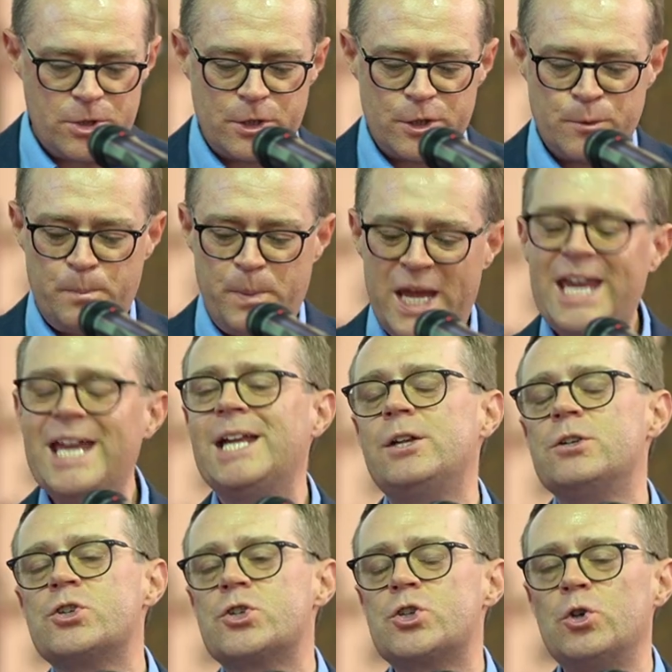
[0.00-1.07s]
there's pain
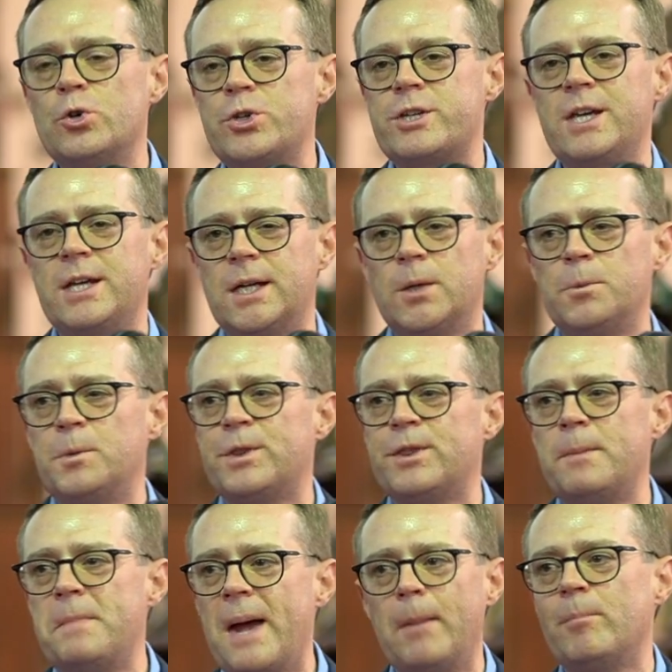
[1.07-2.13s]
associated with
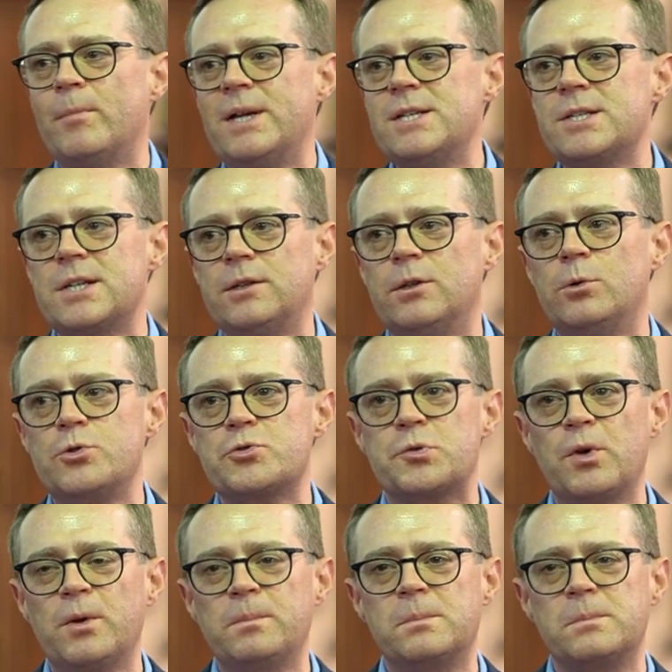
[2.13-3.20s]
the memories in those
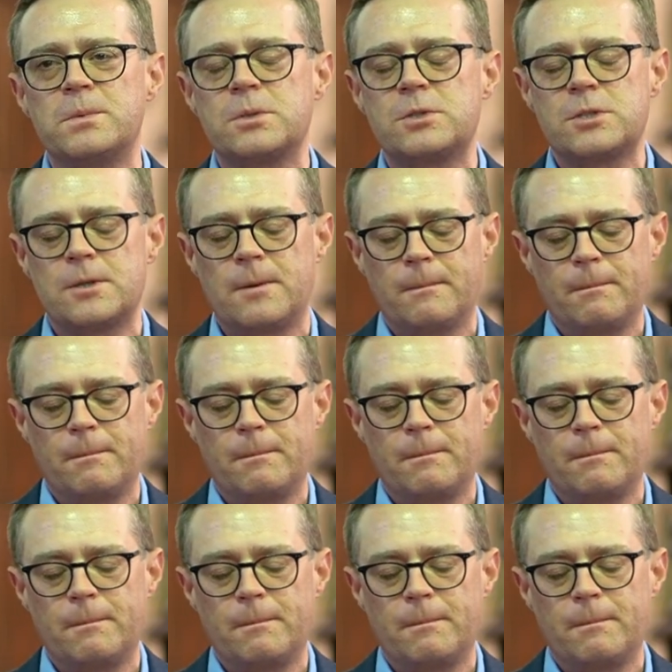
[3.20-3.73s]
rooms.